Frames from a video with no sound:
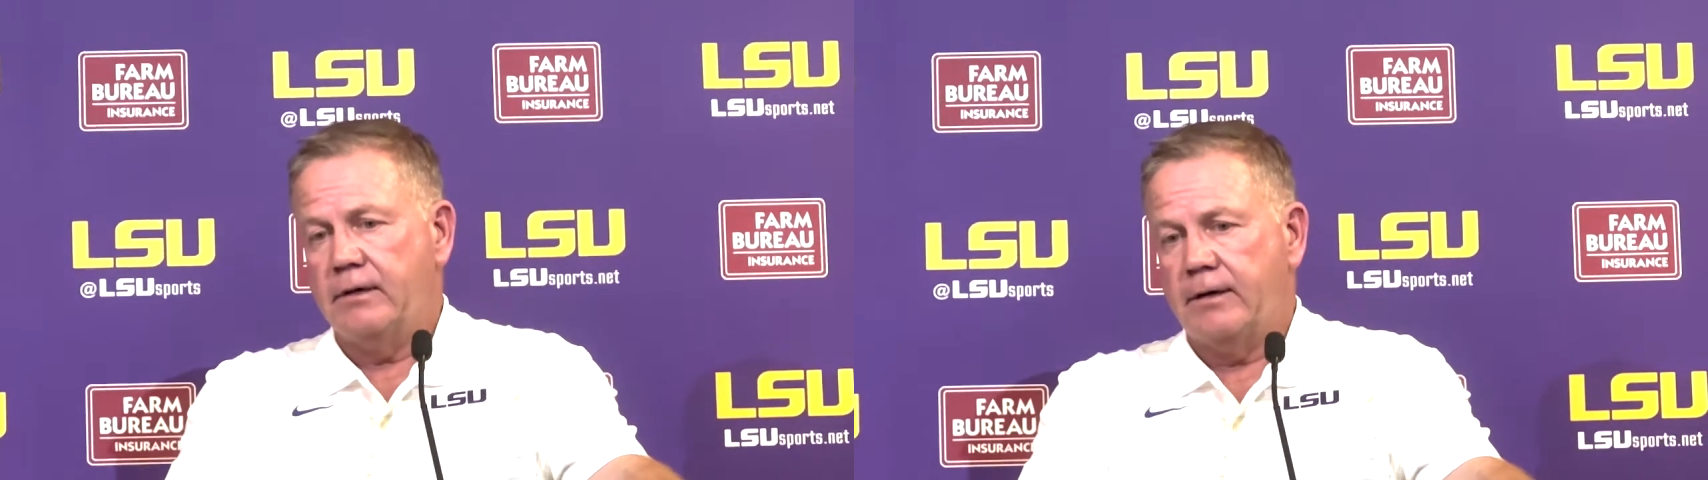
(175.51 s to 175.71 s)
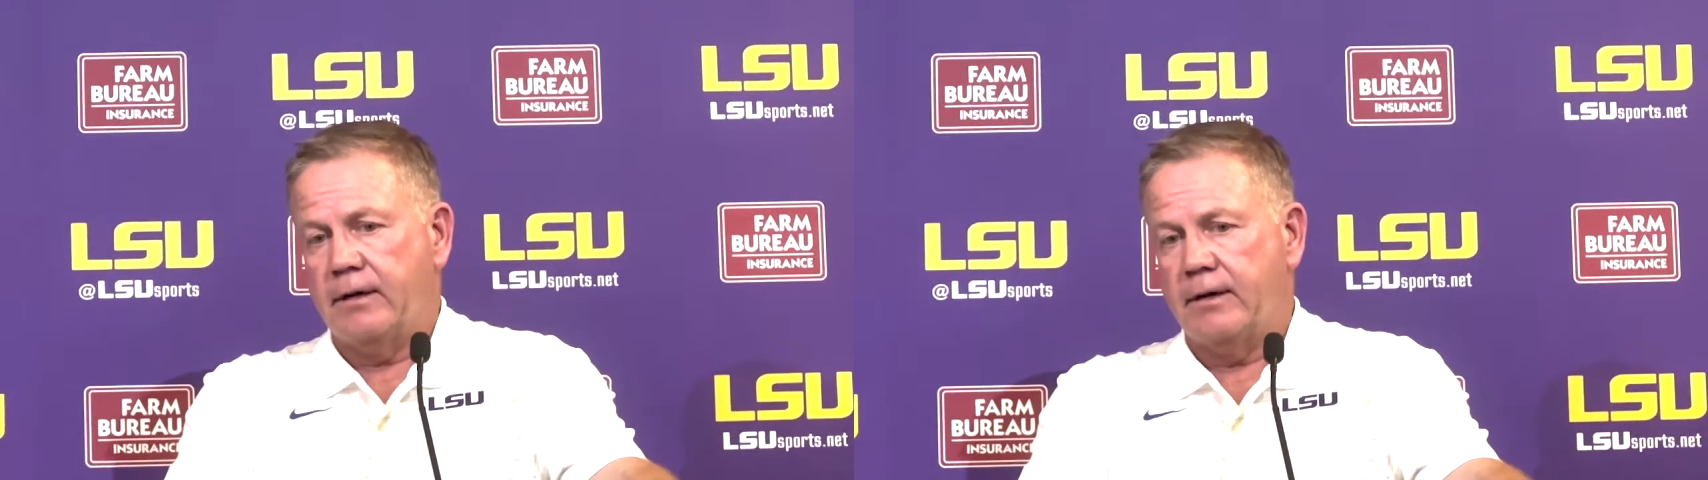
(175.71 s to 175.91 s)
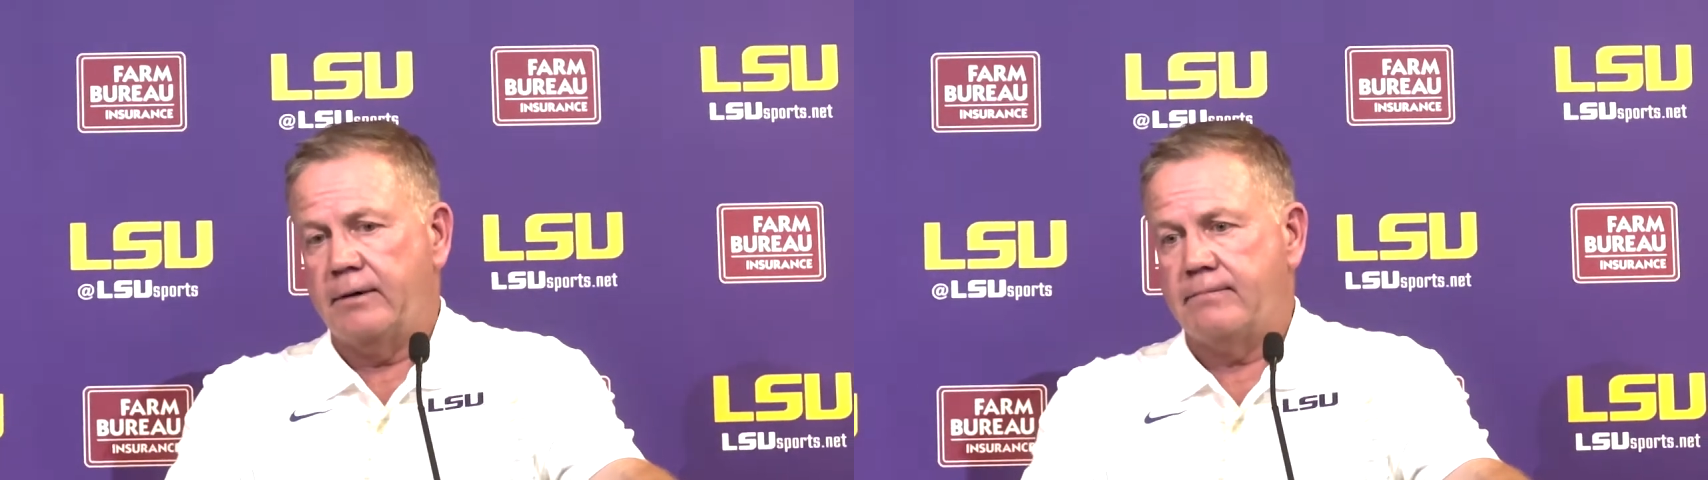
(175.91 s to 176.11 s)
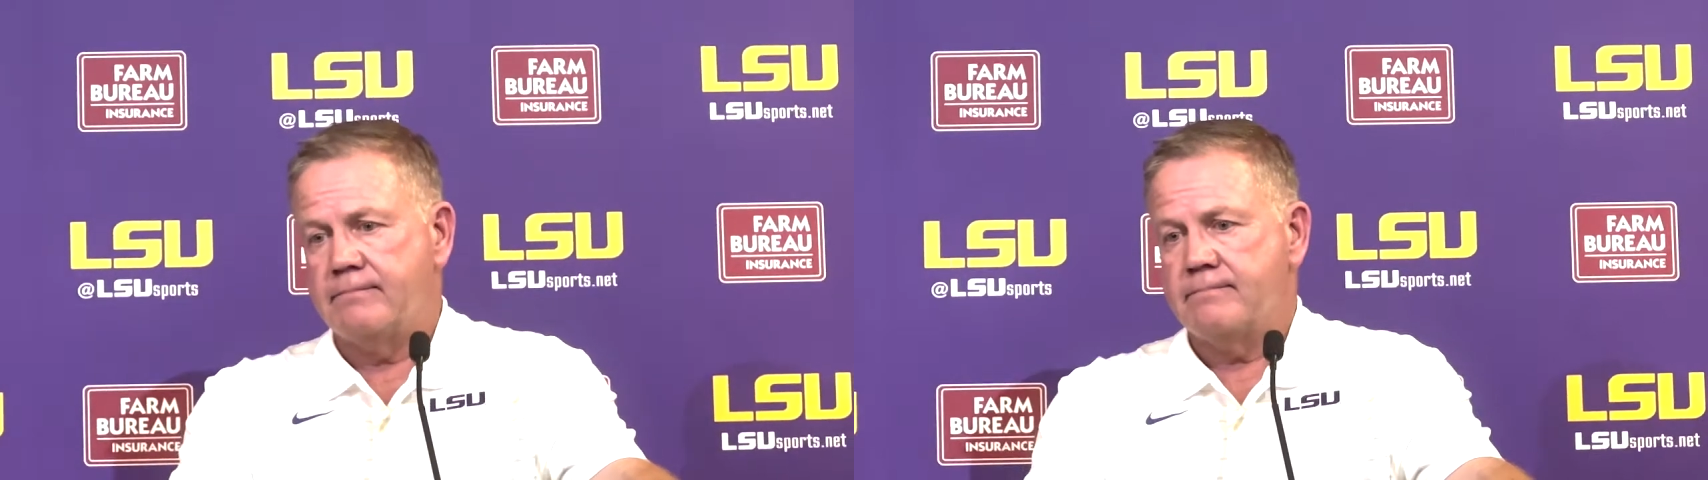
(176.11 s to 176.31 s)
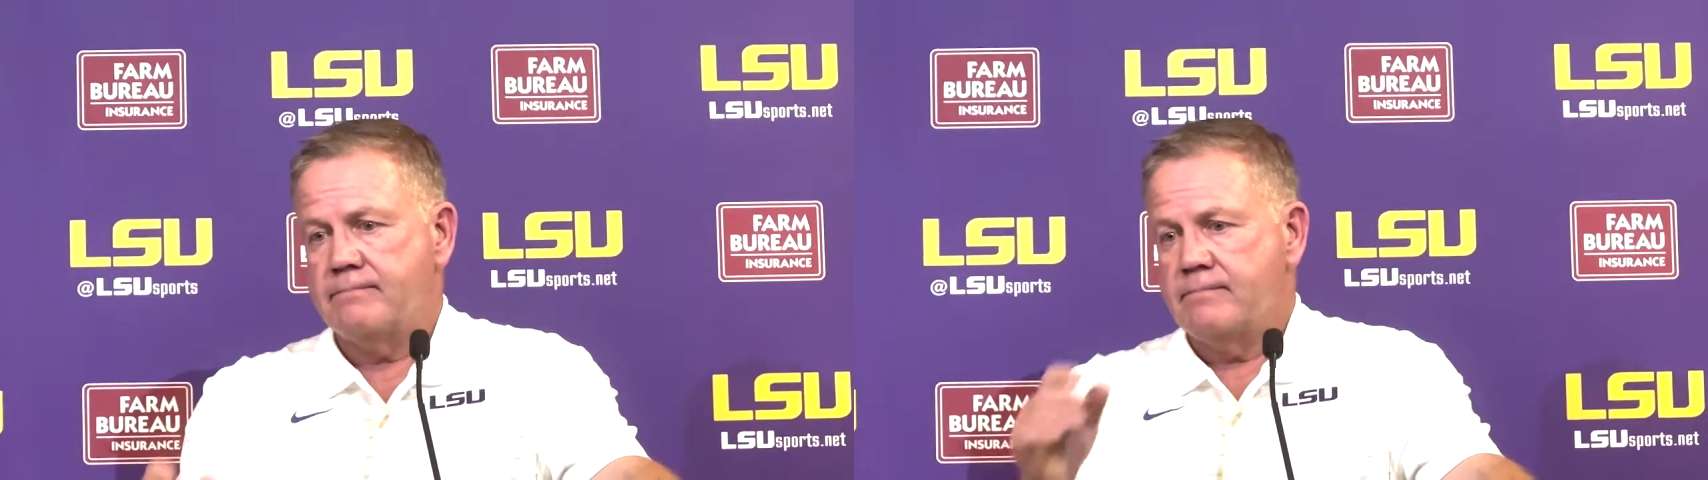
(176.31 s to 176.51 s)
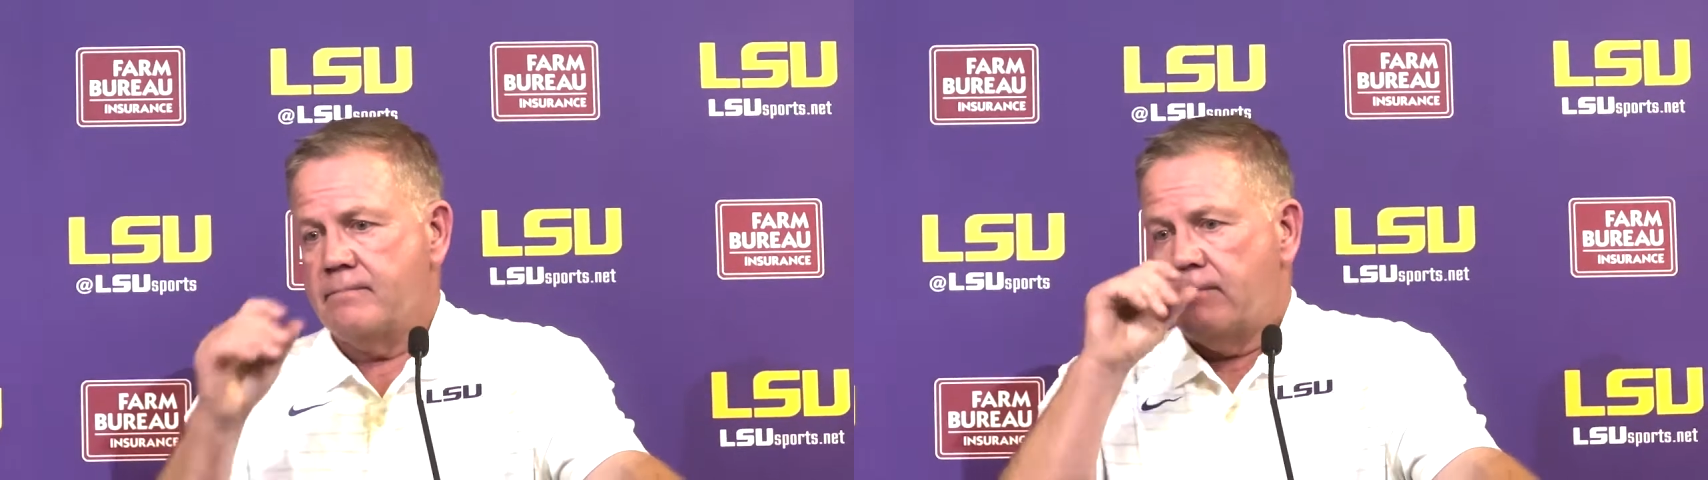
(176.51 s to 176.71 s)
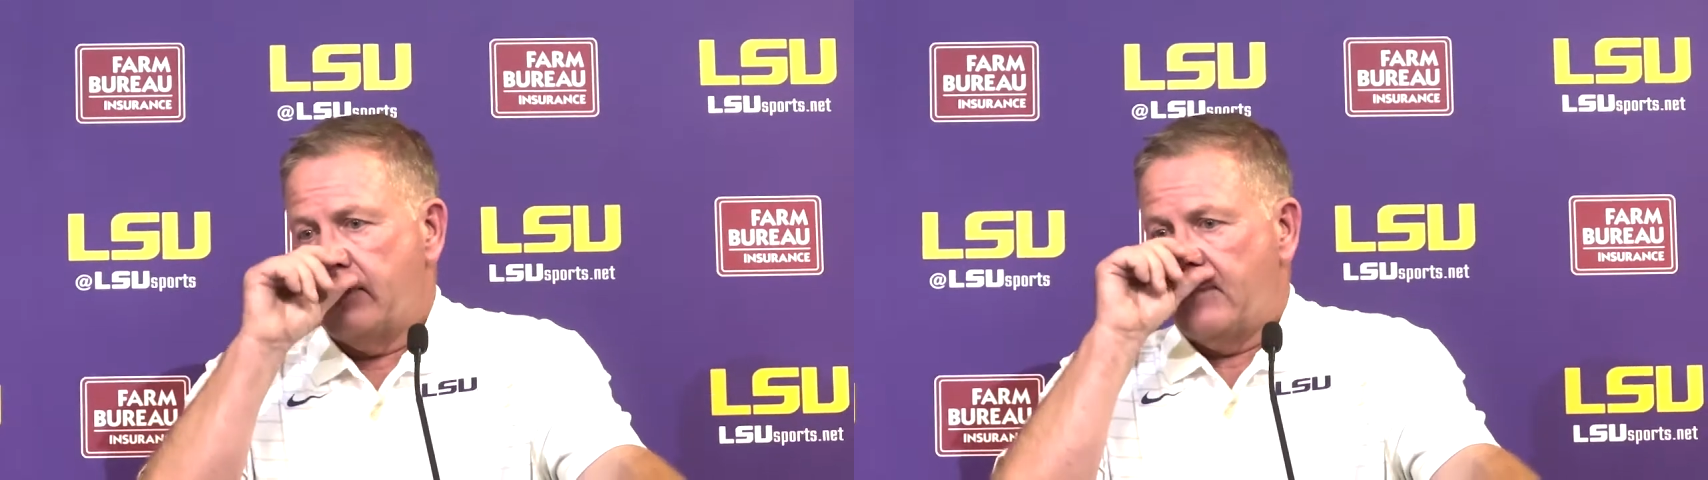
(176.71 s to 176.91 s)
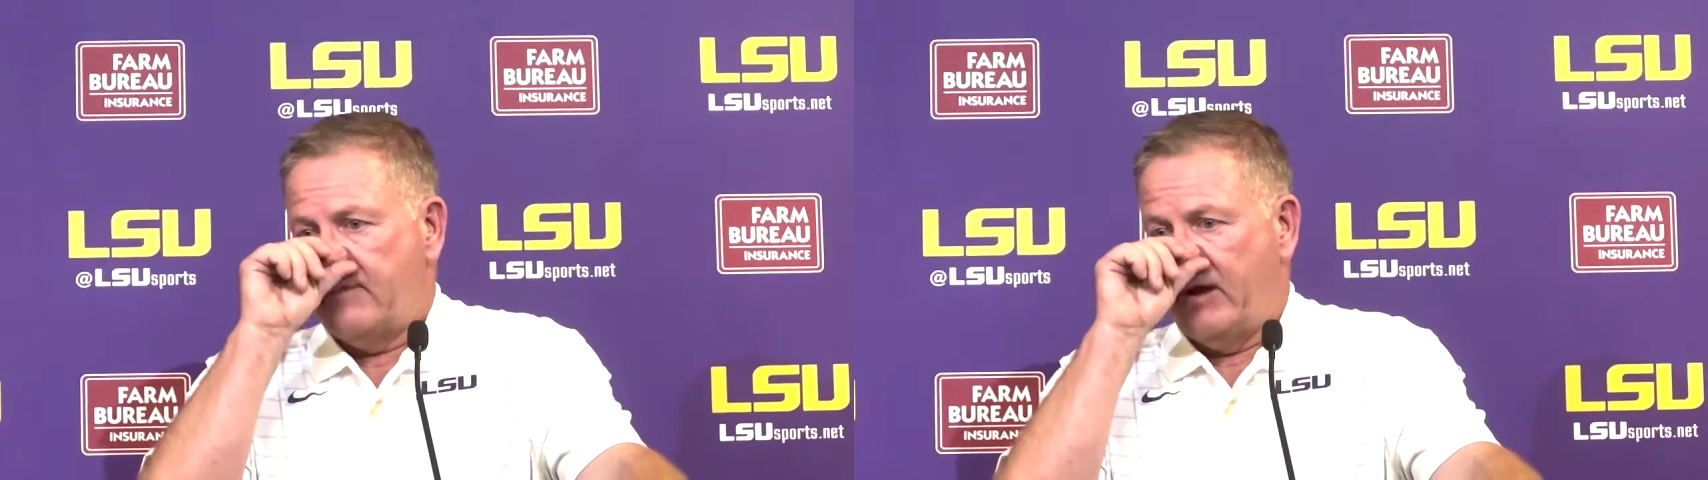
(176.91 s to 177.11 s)

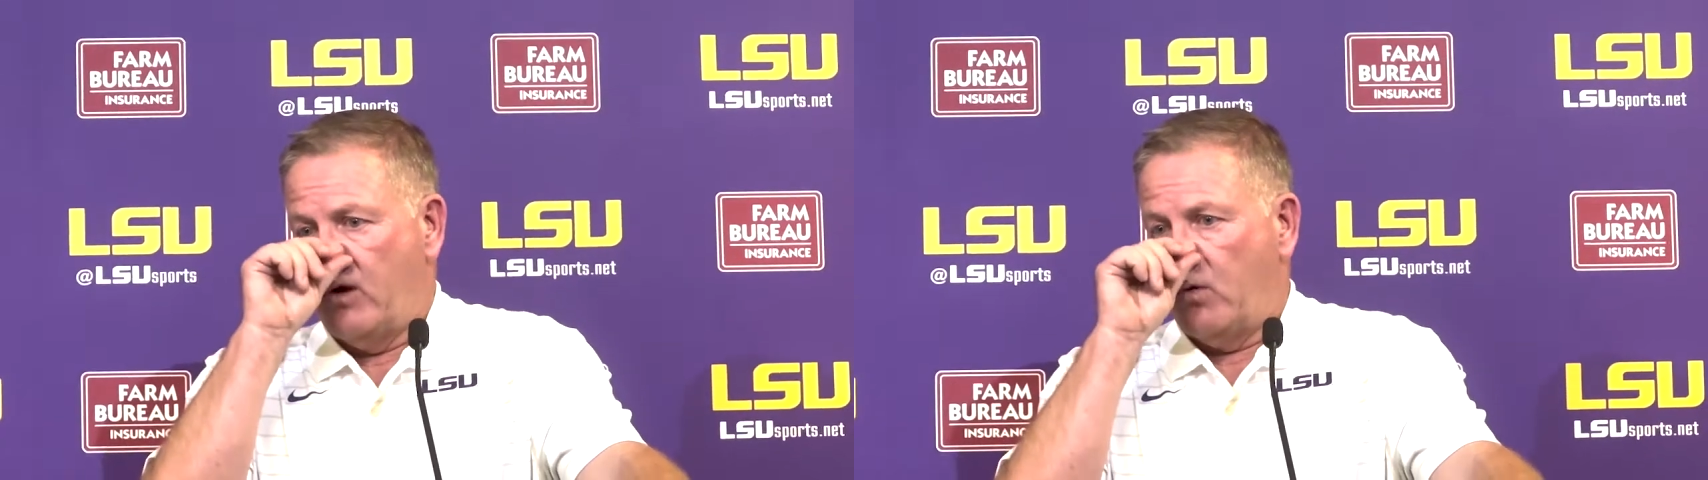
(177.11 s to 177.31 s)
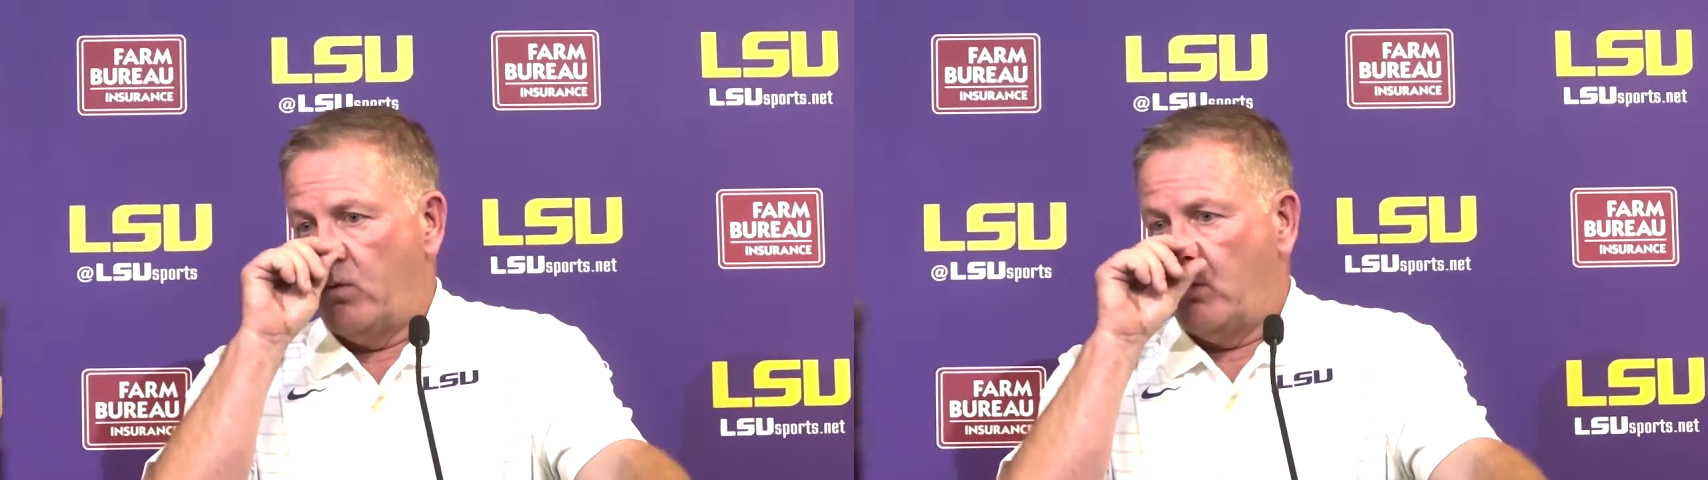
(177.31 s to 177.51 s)
You know,